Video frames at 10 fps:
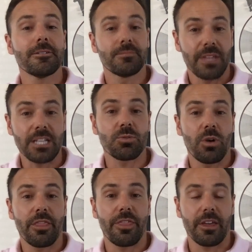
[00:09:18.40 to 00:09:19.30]
that's
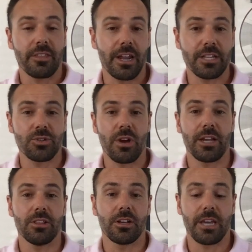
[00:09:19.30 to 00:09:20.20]
one thing that I try
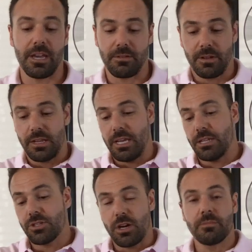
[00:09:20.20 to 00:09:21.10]
and look at in
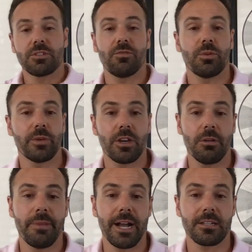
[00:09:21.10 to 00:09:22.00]
terms of when we
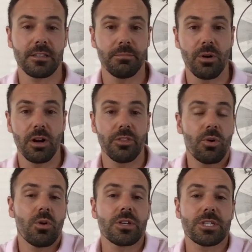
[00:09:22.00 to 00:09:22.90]
go back to the barn. The
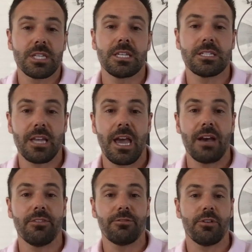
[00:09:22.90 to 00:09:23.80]
horse needs to
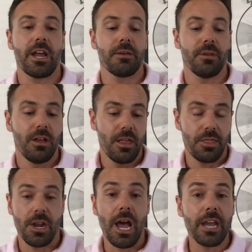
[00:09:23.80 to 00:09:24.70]
have a frame
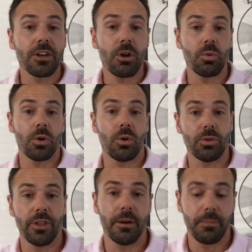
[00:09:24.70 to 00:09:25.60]
that I know will
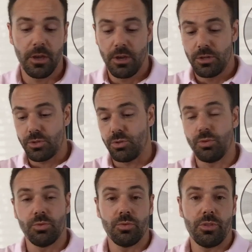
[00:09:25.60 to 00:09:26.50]
hold up
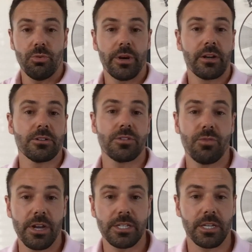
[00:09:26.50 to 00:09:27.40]
to the rigors of
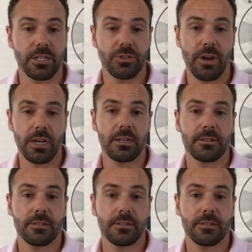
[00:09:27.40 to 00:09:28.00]
racing and training.